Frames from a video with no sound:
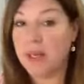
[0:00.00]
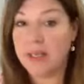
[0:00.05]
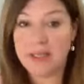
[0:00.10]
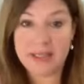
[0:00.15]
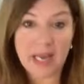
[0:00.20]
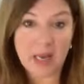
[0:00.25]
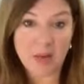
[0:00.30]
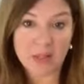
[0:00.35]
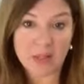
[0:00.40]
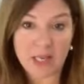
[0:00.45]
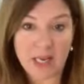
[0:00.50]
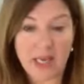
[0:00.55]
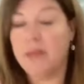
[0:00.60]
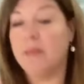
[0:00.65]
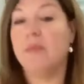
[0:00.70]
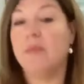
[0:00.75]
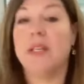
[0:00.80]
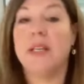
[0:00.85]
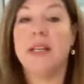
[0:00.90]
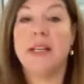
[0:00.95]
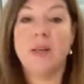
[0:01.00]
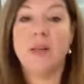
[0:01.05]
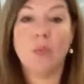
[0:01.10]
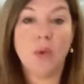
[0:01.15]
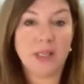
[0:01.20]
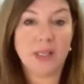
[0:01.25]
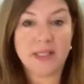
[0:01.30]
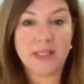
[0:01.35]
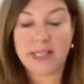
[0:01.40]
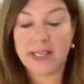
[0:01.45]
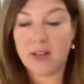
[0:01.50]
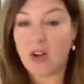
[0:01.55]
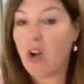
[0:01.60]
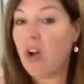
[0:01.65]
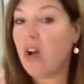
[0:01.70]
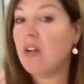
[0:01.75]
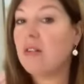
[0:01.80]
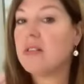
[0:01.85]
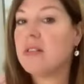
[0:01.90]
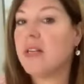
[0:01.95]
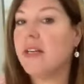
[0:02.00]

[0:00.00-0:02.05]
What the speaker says: on downtime and I don't want to take calls.